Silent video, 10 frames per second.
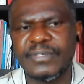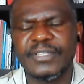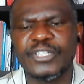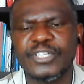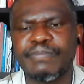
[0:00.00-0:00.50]

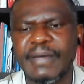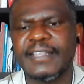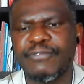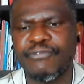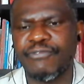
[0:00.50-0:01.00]
despite
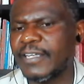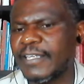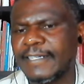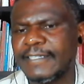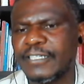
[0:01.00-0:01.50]
the fact
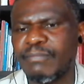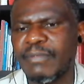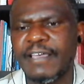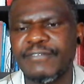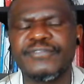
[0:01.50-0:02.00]
that it may
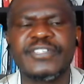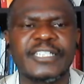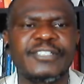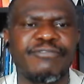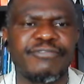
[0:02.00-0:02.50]
have
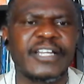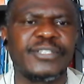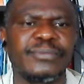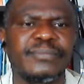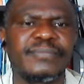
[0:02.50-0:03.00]
such value
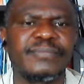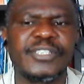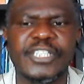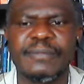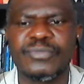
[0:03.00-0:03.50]
in
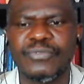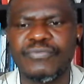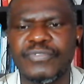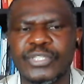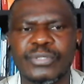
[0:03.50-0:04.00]
terms of
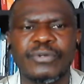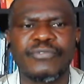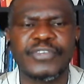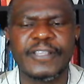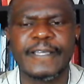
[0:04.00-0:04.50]

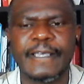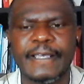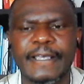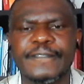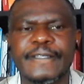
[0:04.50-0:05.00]
resolving the
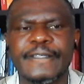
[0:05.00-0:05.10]
case.